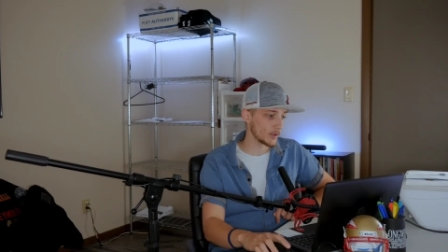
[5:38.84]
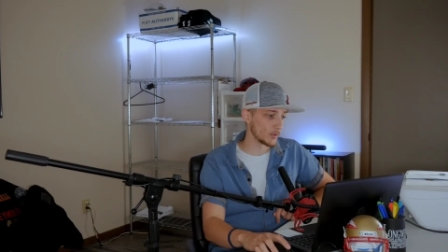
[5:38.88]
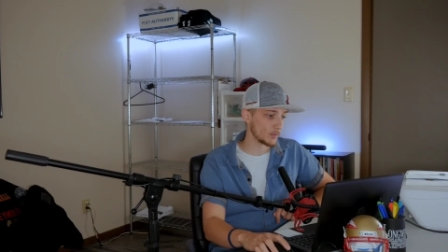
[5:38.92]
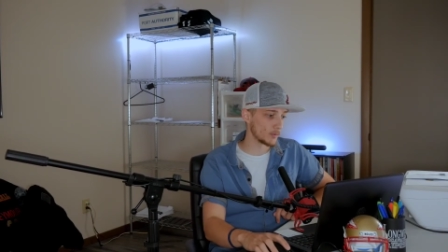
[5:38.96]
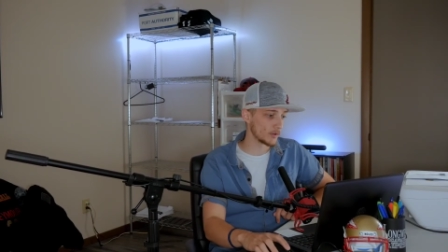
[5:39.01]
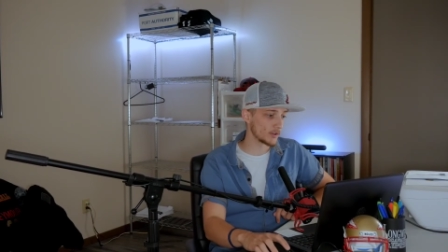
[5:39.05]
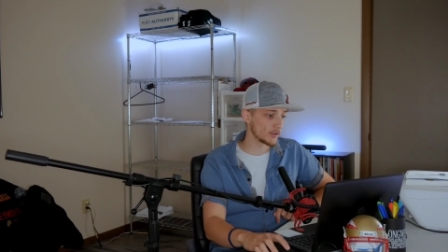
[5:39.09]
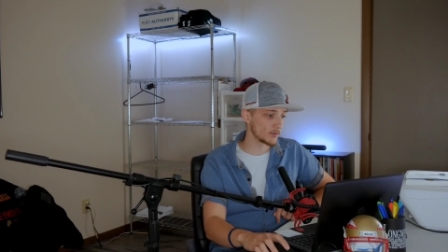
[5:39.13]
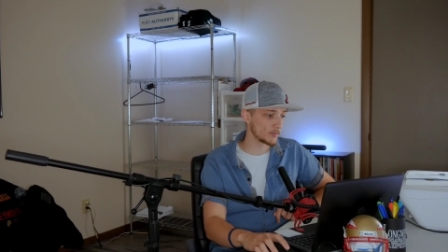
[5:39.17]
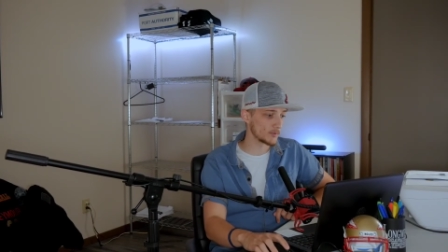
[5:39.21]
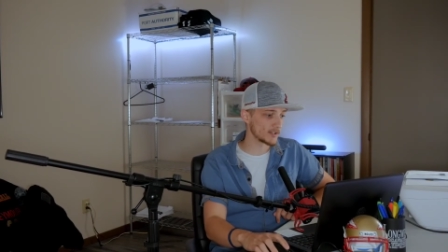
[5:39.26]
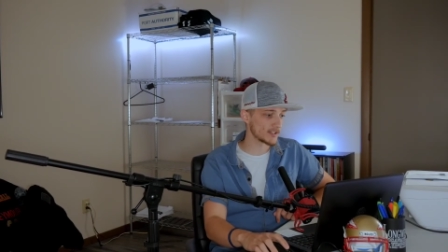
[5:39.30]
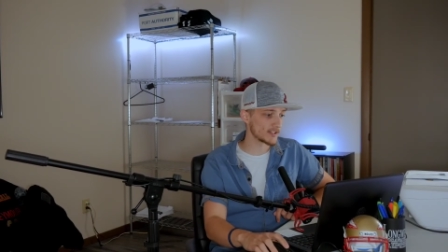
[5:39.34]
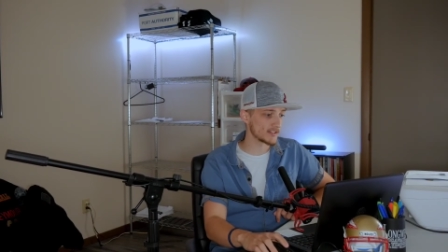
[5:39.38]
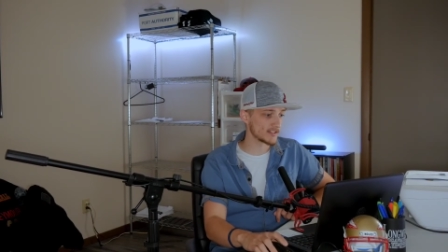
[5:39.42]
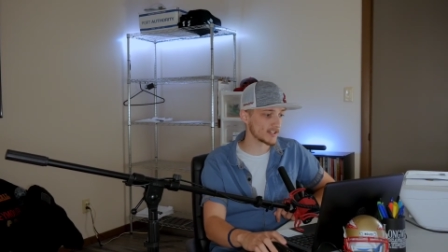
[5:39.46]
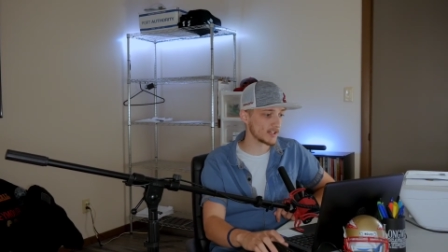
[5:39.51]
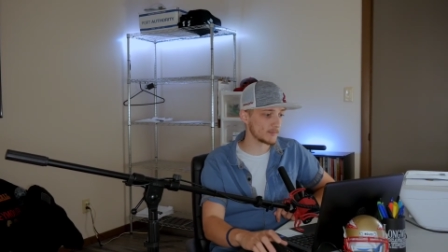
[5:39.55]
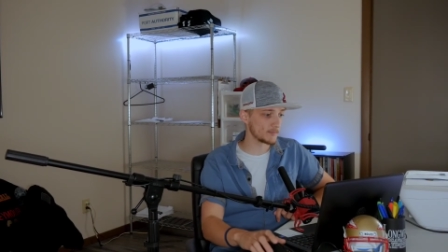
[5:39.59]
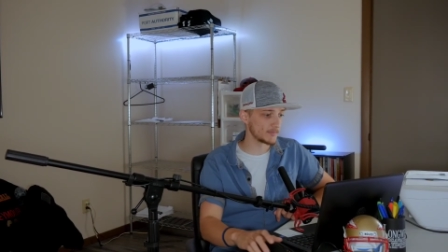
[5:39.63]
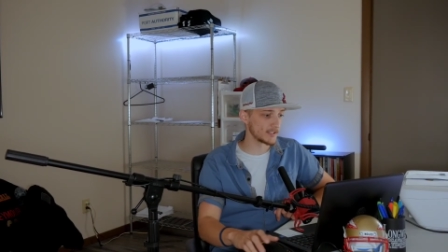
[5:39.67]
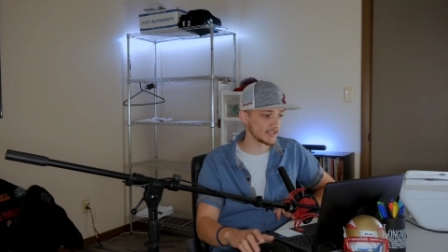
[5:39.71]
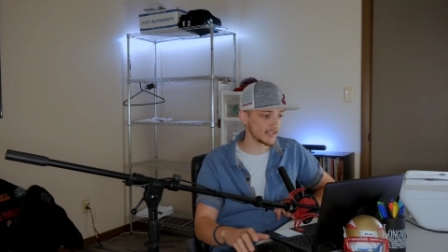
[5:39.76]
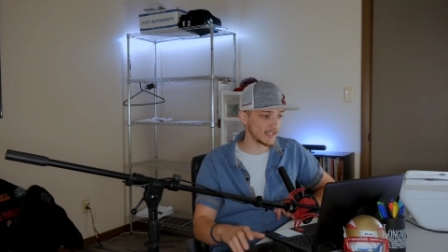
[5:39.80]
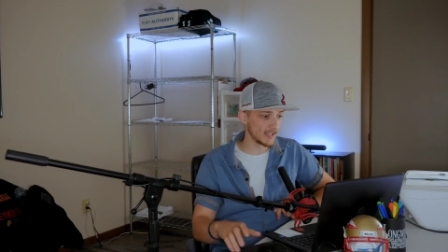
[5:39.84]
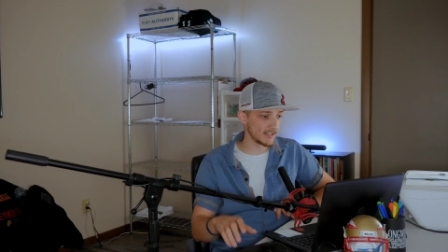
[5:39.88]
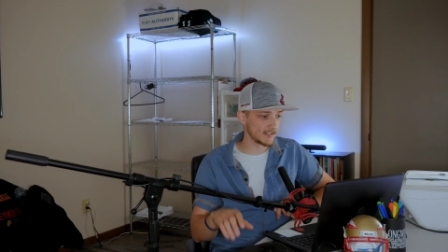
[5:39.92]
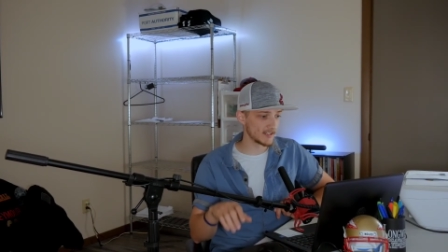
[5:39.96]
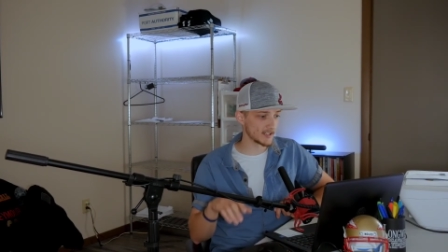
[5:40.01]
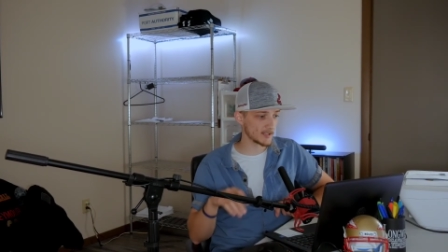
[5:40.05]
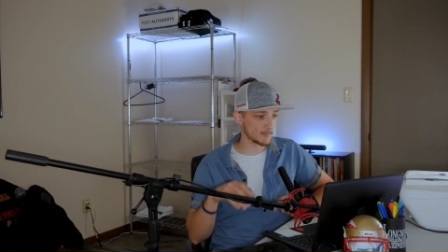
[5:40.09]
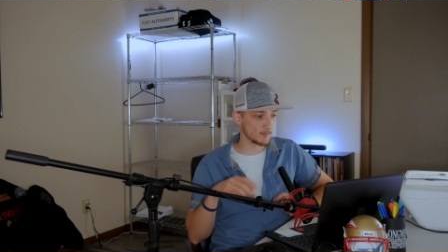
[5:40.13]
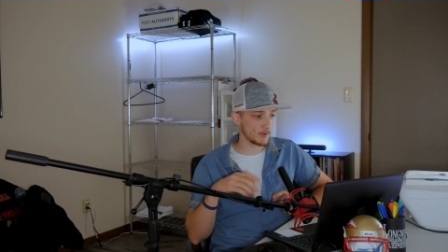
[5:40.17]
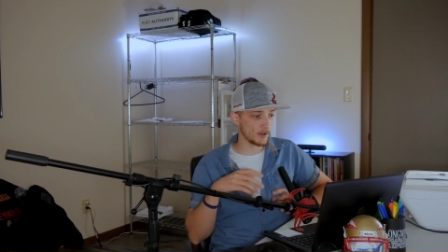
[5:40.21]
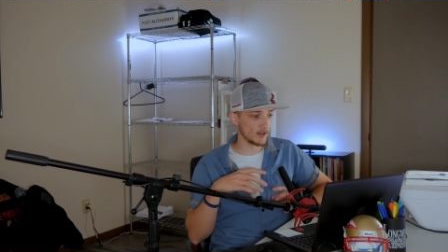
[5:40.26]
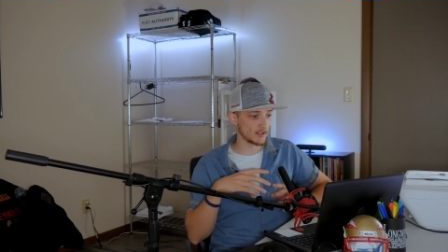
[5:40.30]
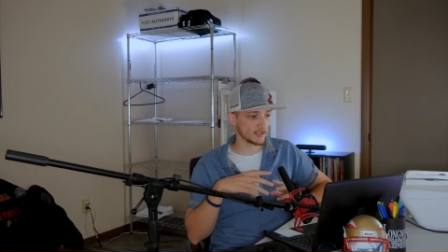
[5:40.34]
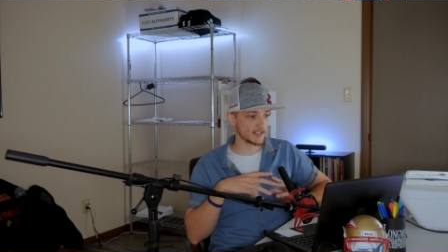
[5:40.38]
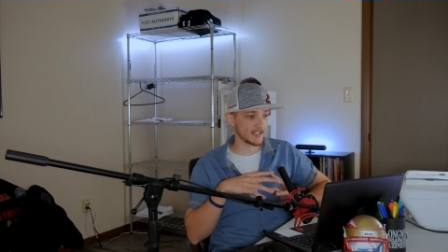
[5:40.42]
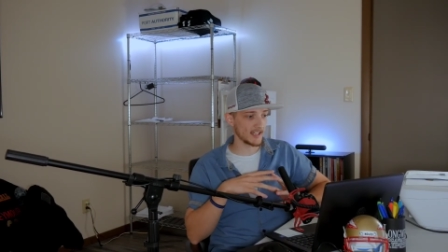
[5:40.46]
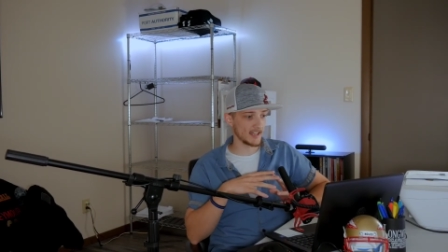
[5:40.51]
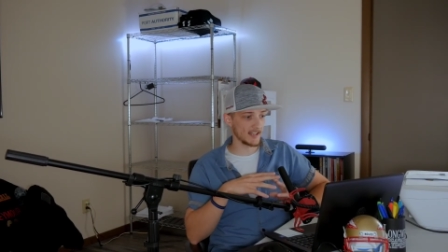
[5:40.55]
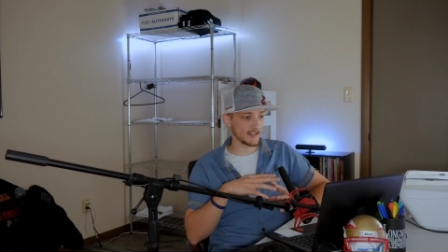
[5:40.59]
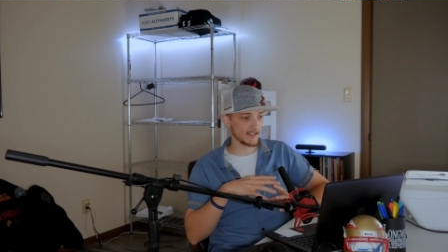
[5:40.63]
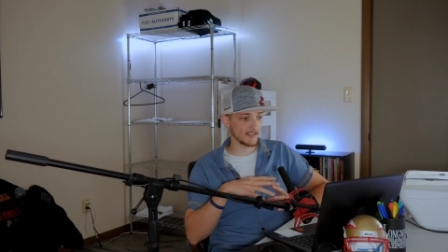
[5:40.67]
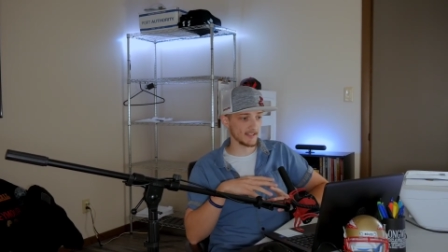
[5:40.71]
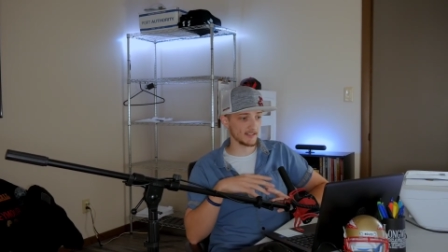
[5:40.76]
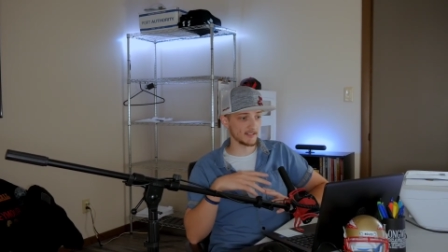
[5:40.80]
One of the reasons I began this
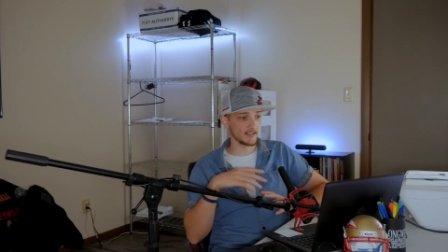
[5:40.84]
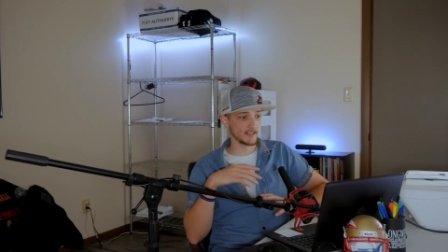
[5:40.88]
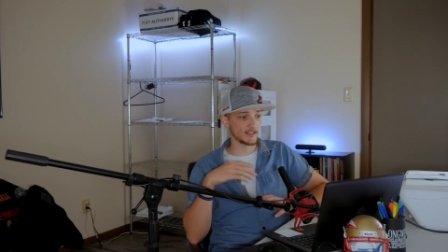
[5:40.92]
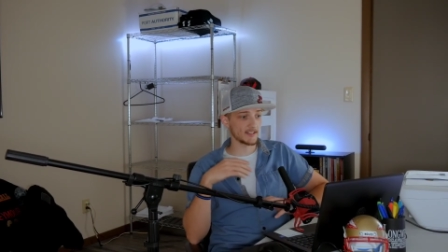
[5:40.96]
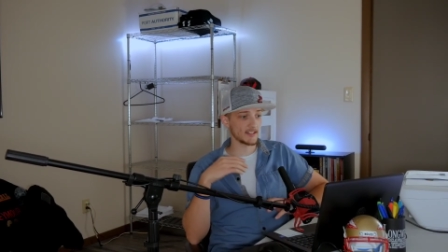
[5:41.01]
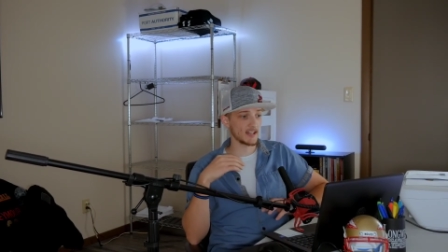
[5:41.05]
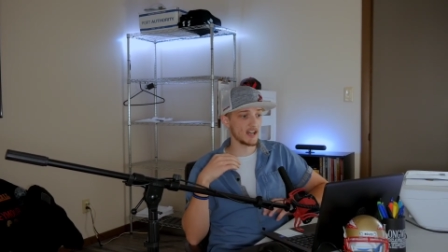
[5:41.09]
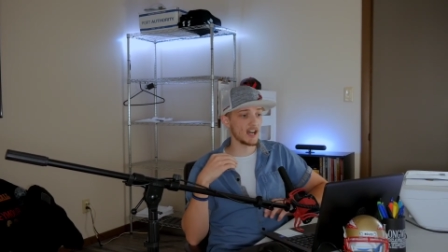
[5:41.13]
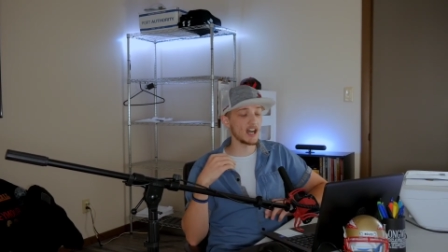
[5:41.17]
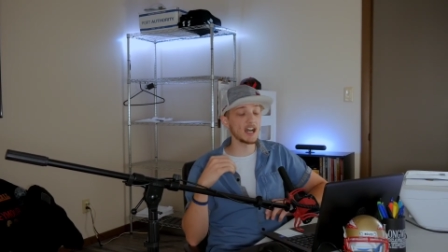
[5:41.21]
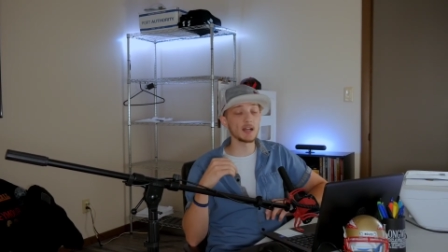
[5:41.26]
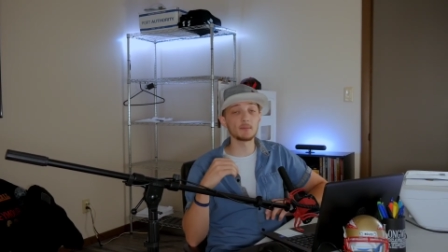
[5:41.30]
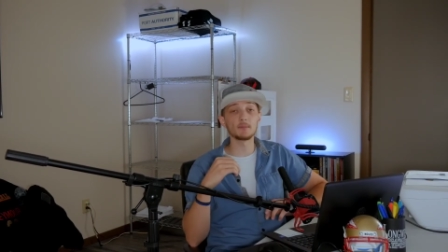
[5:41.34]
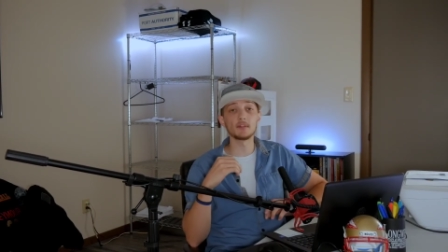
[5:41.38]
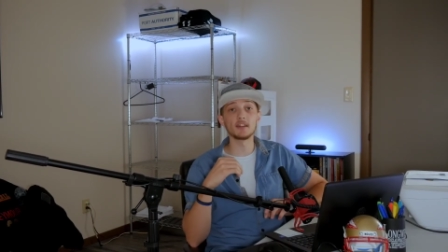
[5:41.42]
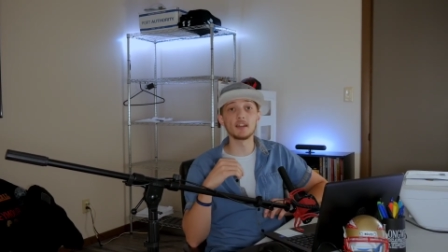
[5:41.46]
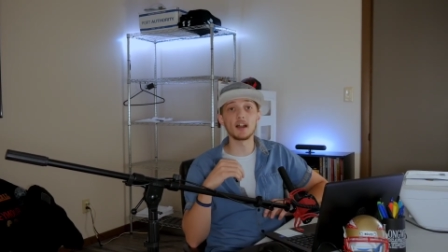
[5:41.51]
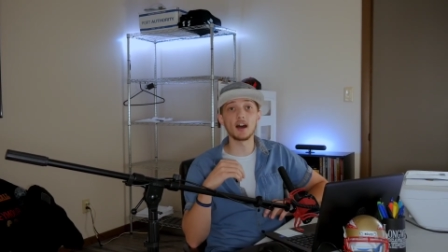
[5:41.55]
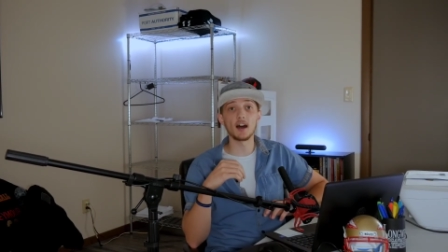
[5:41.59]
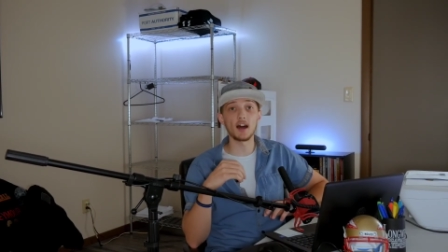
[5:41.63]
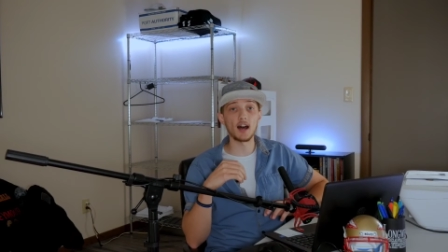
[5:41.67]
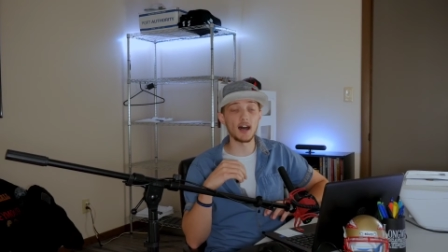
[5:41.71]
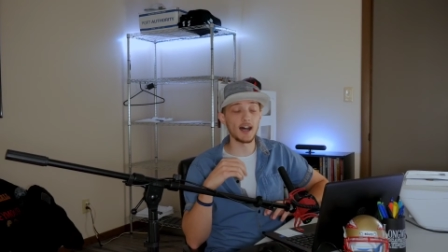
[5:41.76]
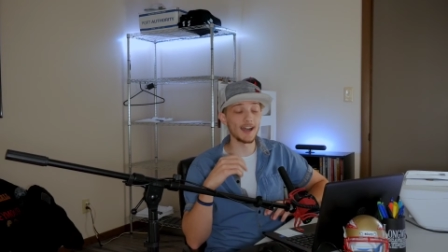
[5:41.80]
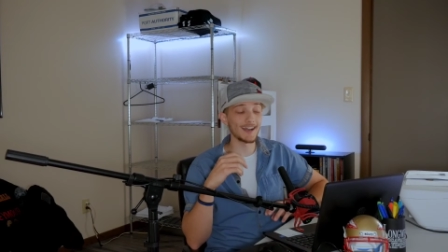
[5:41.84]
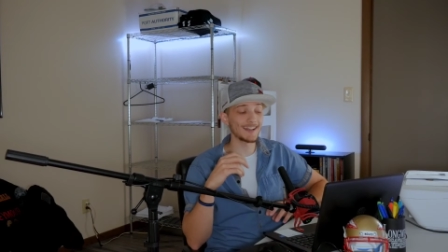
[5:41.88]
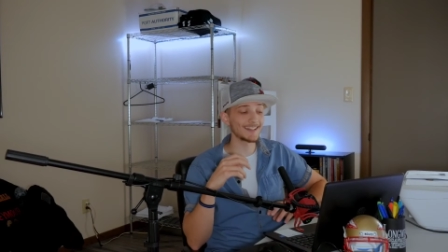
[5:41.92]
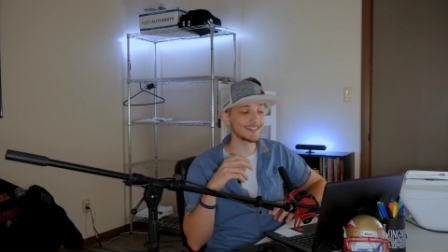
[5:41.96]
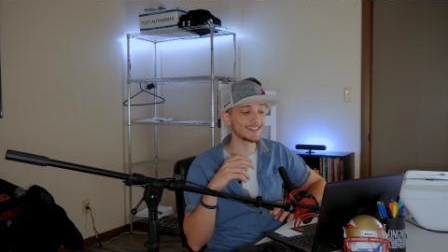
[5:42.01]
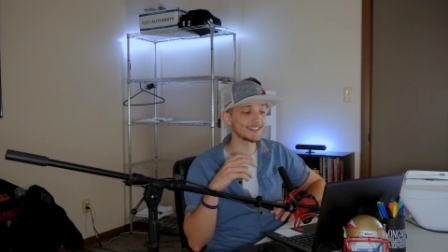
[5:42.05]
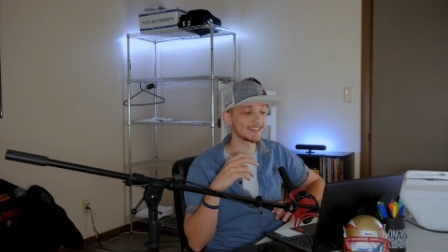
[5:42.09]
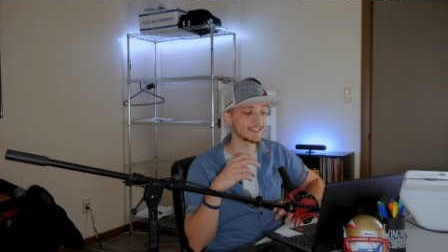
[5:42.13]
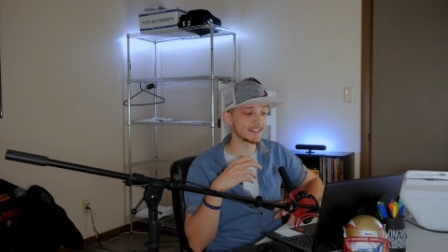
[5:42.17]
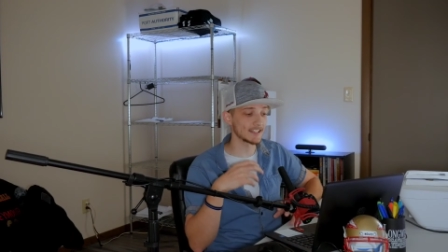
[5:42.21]
podcast at the time that I